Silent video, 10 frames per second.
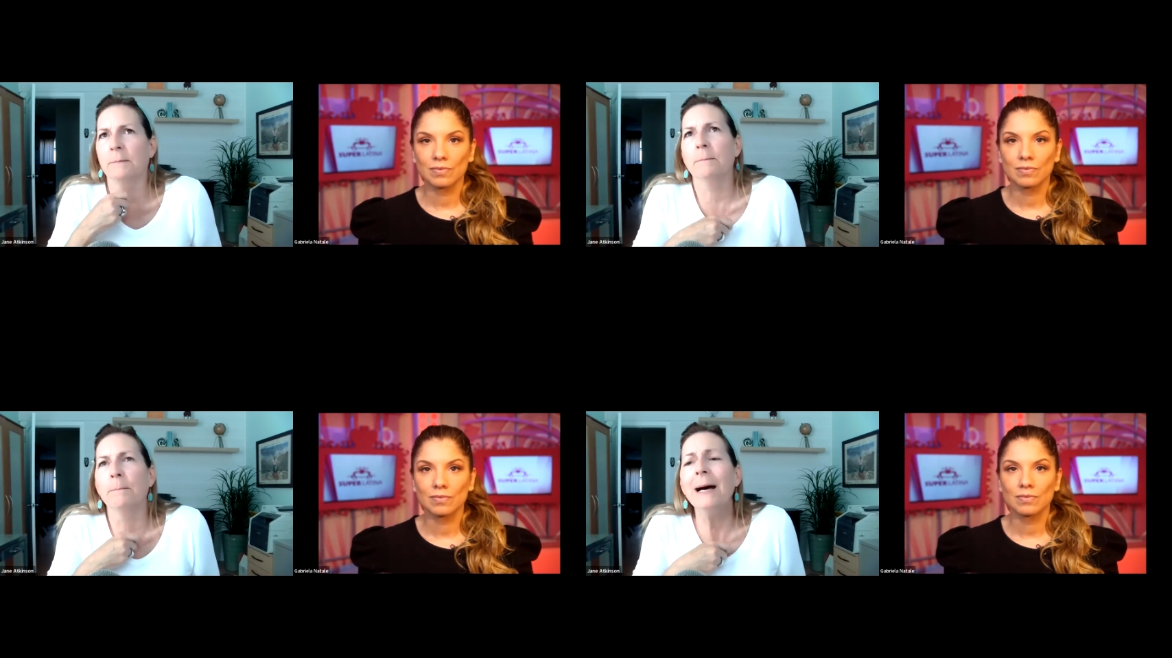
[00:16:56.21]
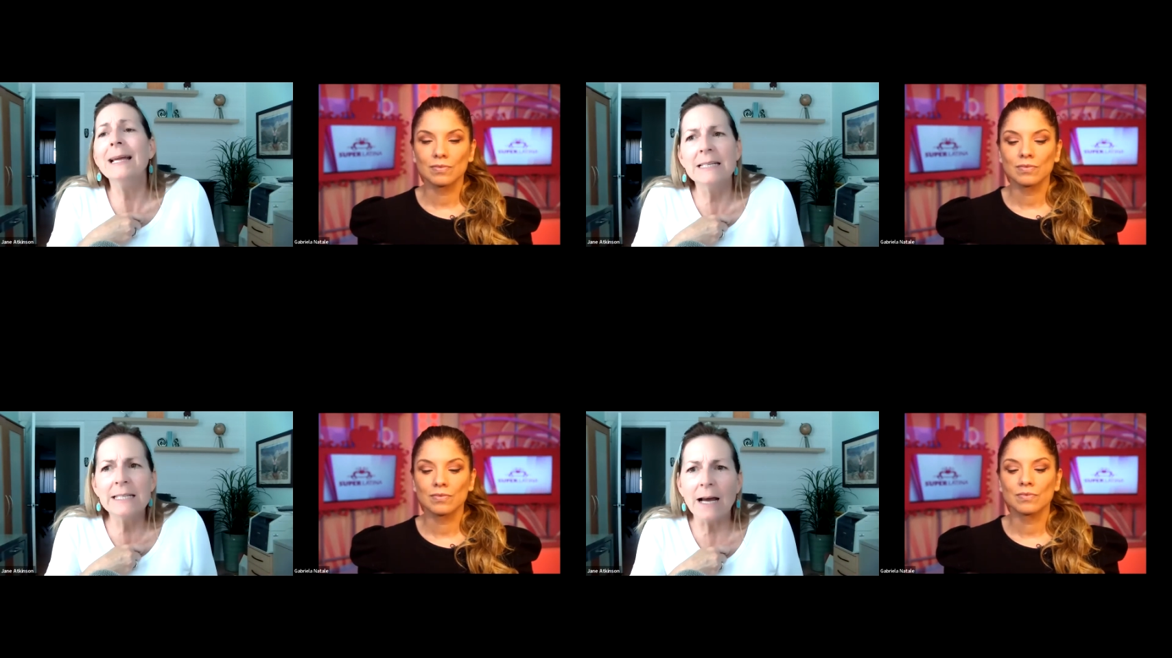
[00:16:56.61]

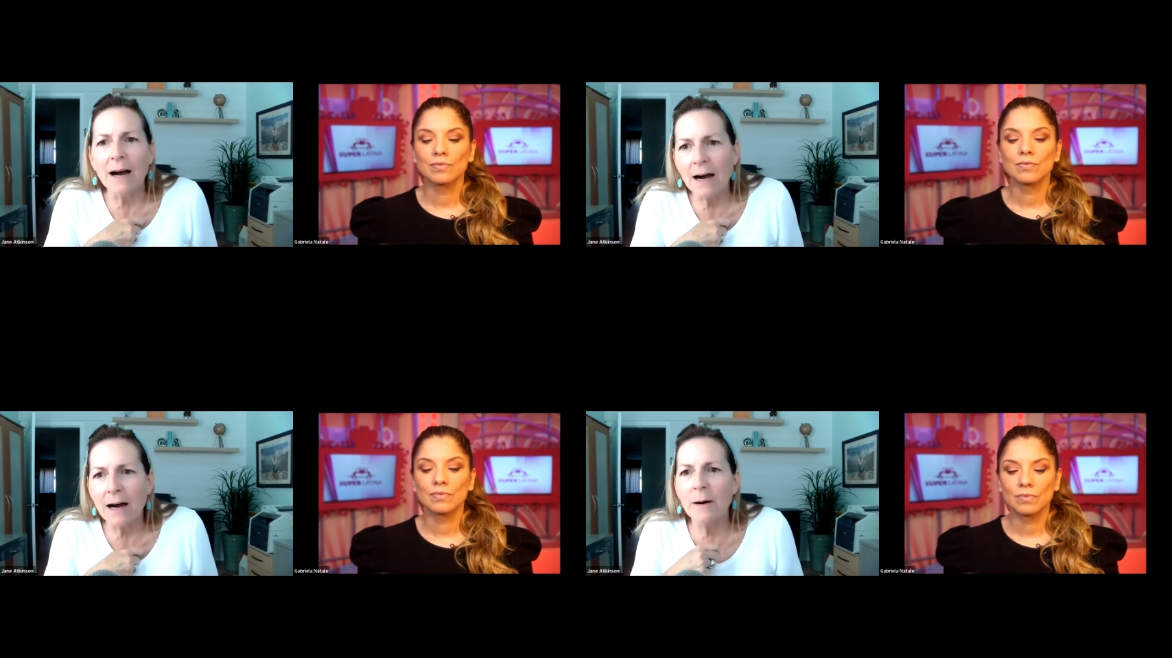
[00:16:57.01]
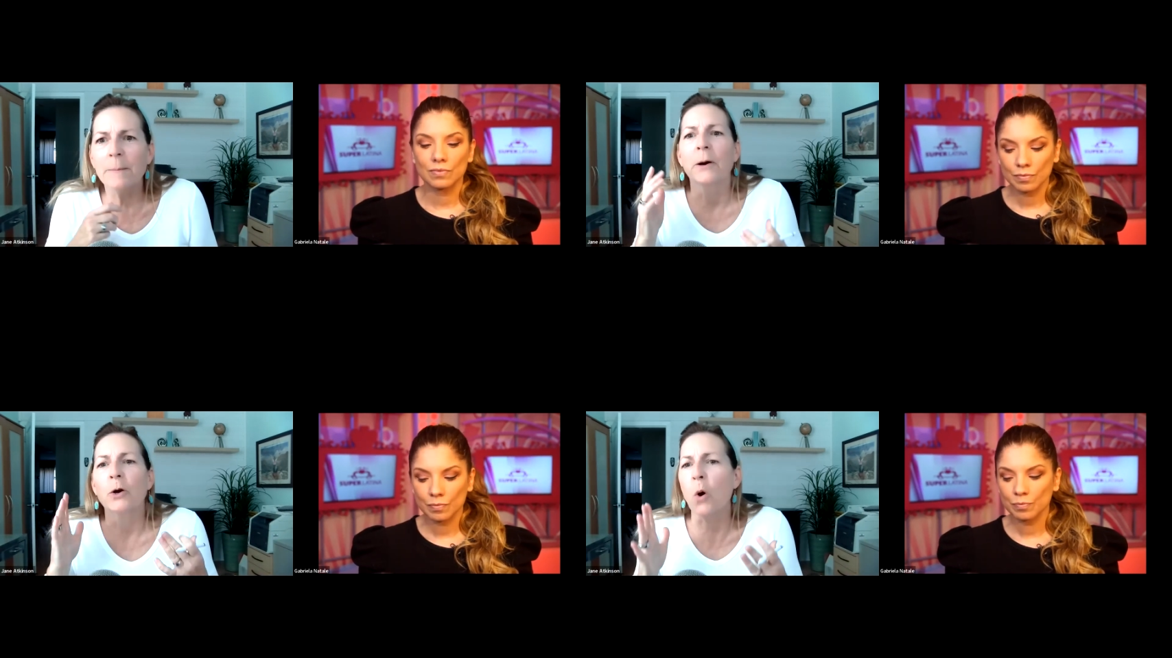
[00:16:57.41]
Speaker 1: buttoned
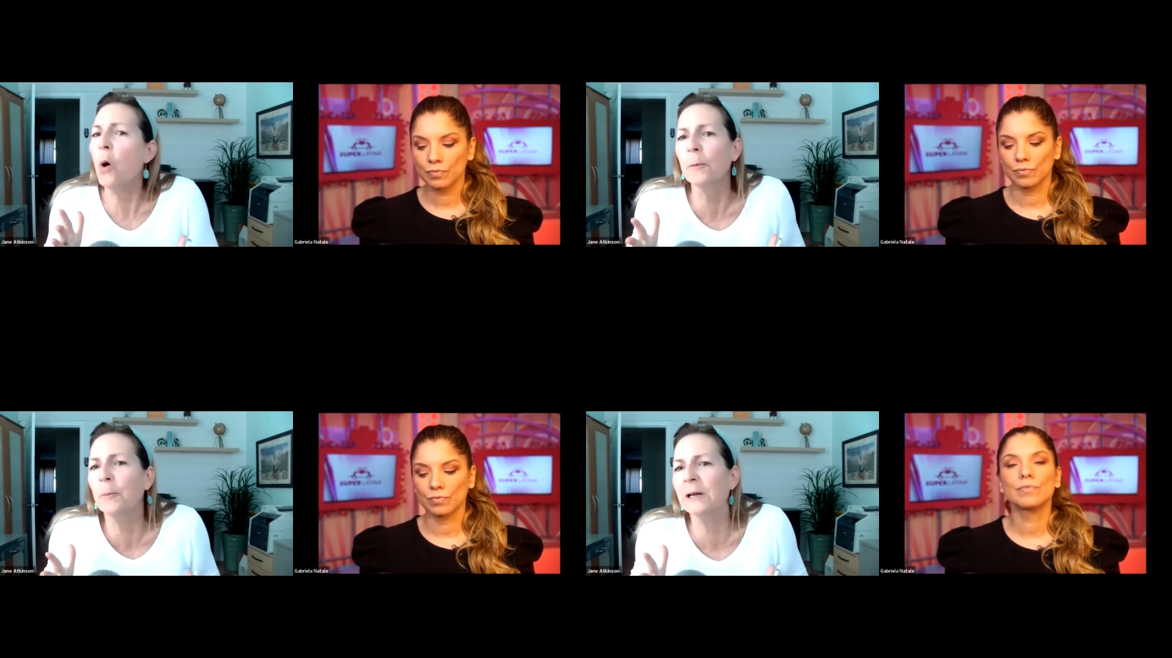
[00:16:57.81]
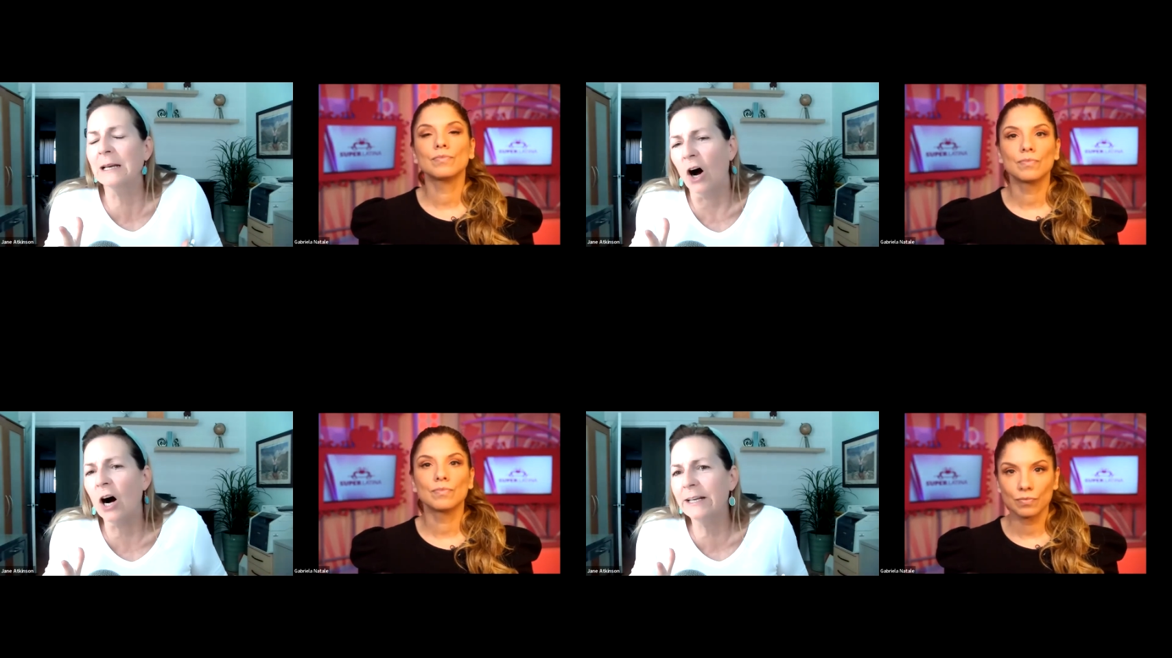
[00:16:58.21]
up
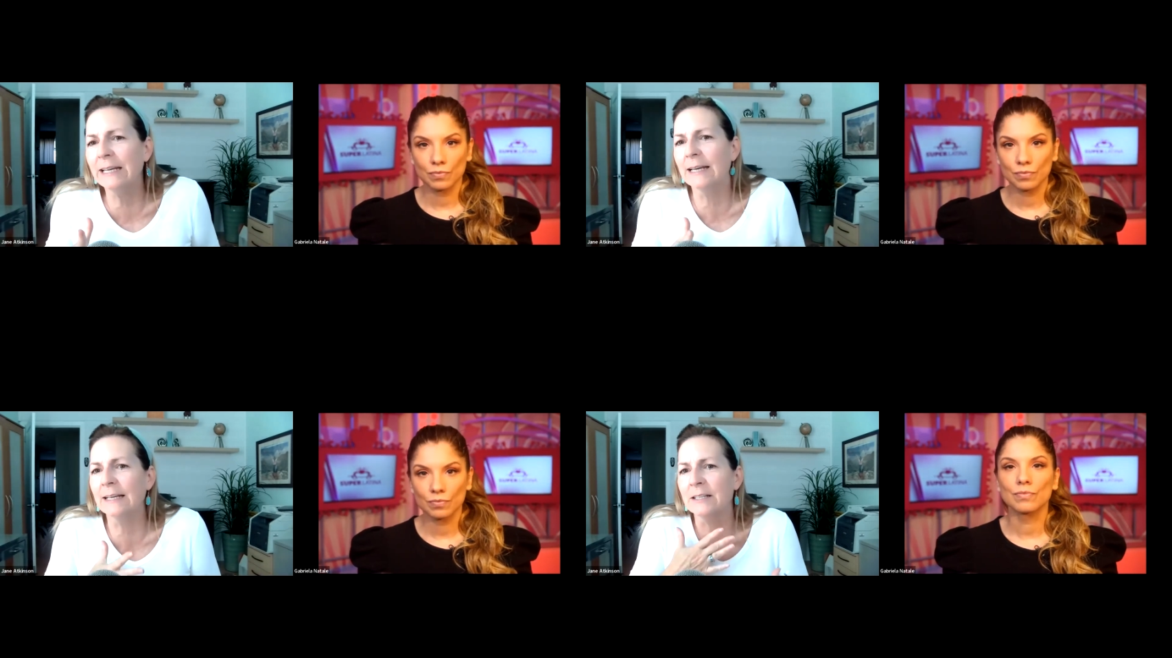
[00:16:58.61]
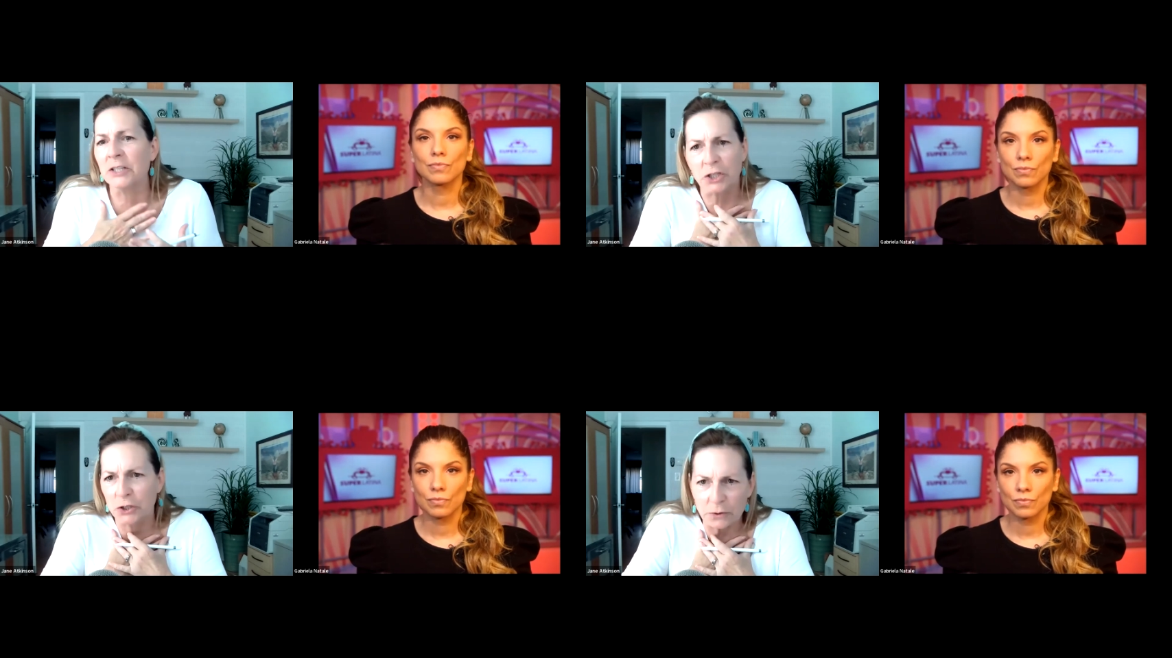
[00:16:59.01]
corporate
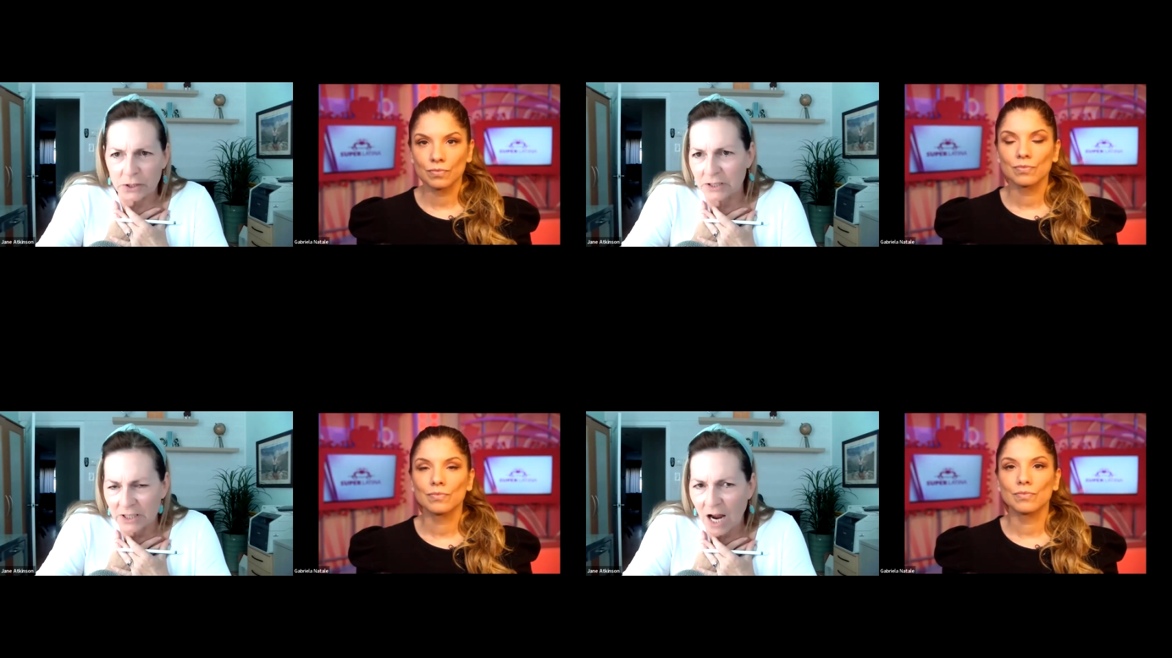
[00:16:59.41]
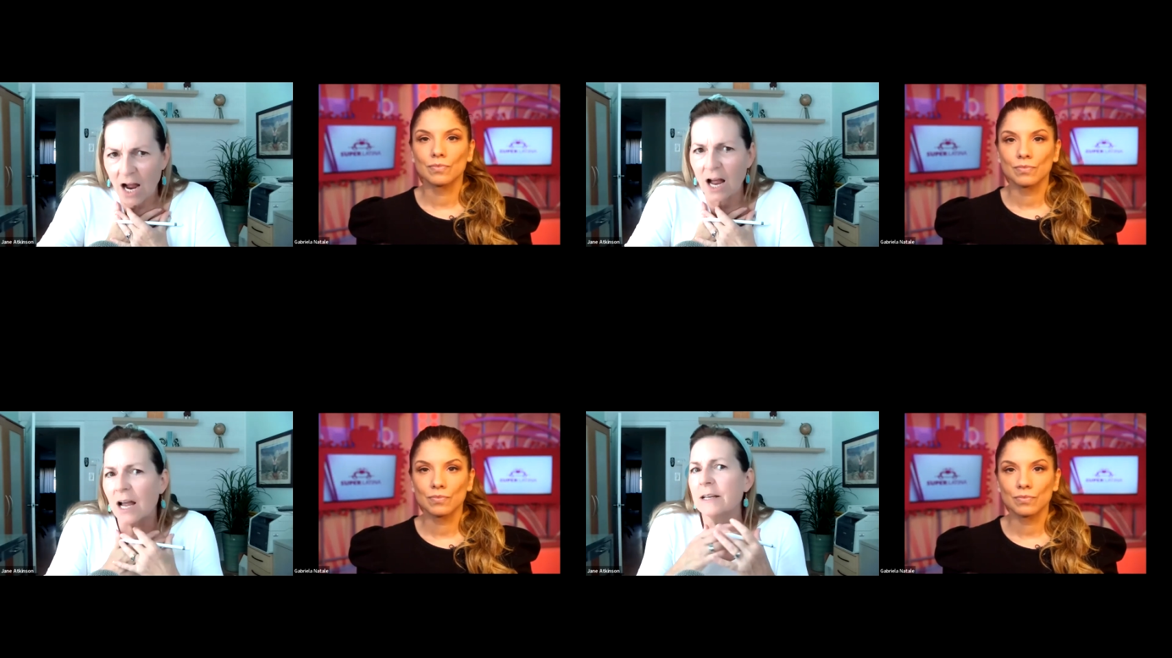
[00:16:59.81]
audience, suits and
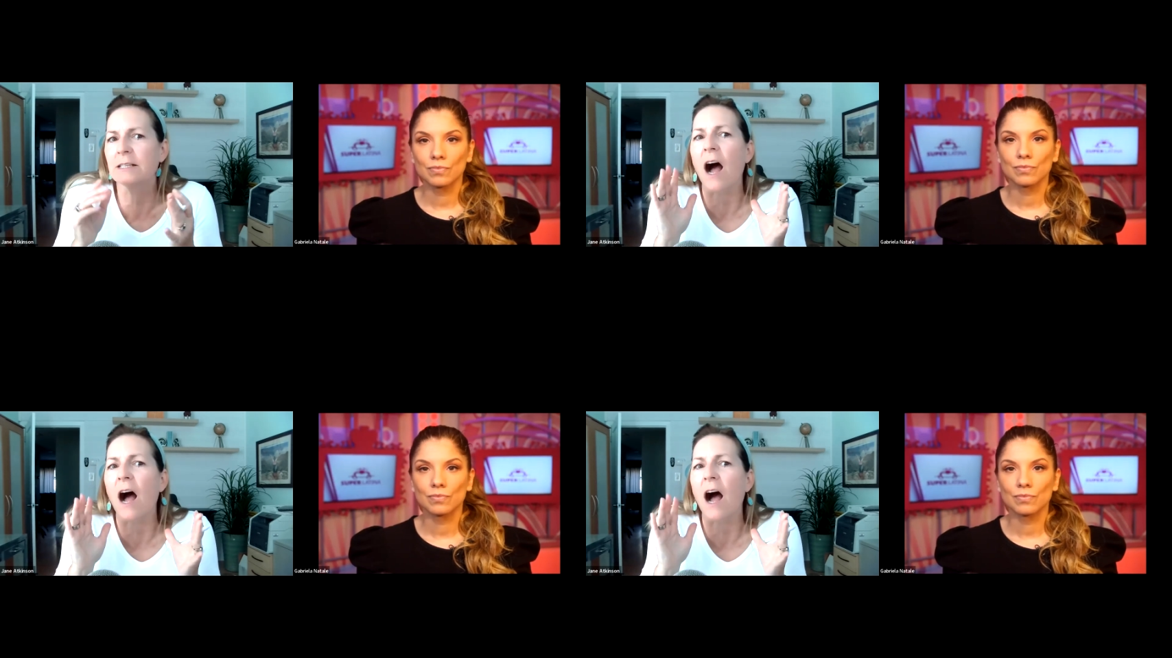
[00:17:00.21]
ties.